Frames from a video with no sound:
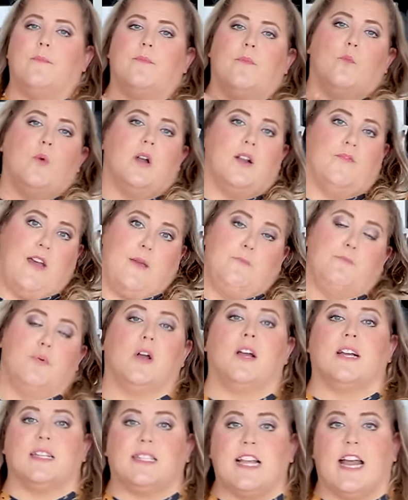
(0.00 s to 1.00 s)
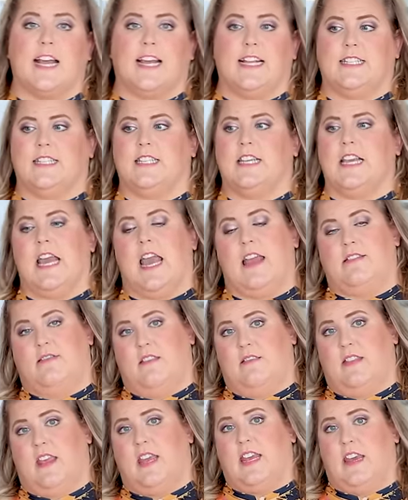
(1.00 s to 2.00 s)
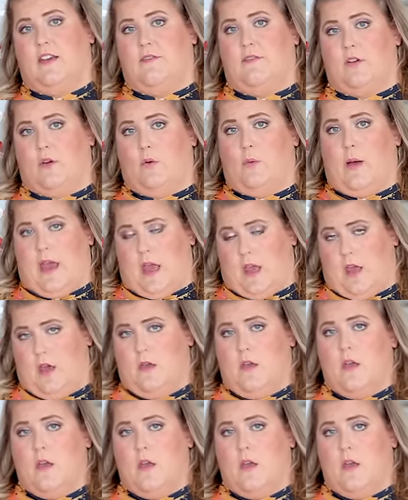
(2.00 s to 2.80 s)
what if I book a second seat and then they give it away.